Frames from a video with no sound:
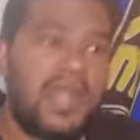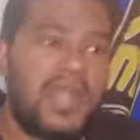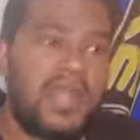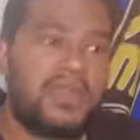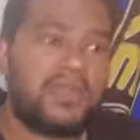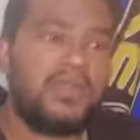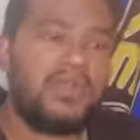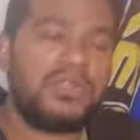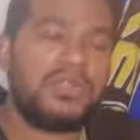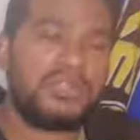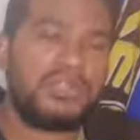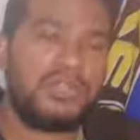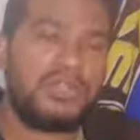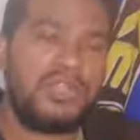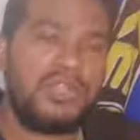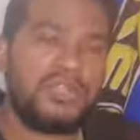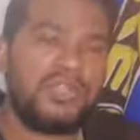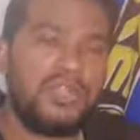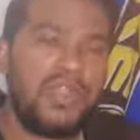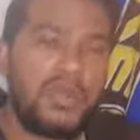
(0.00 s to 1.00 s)
and also
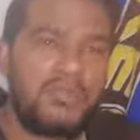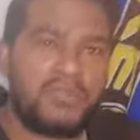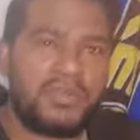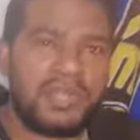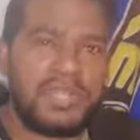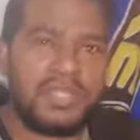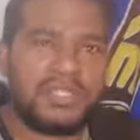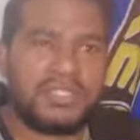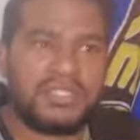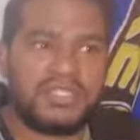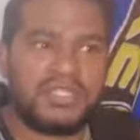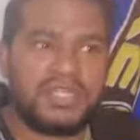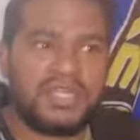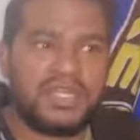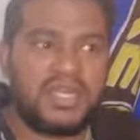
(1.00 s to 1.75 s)
incorporated